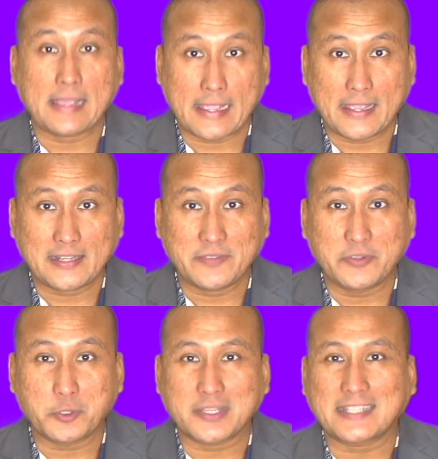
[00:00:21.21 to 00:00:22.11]
And if
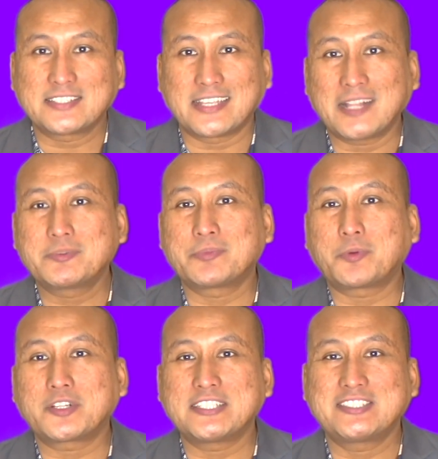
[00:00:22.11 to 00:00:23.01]
you would like to help
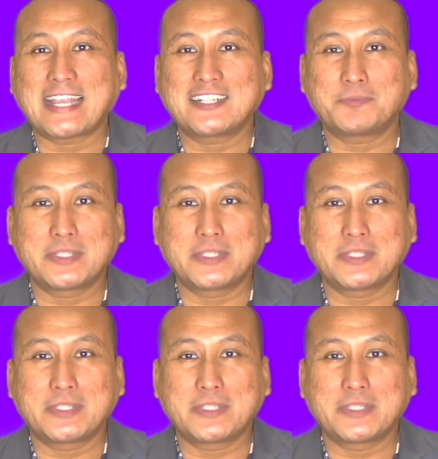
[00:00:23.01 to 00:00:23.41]
support this channel,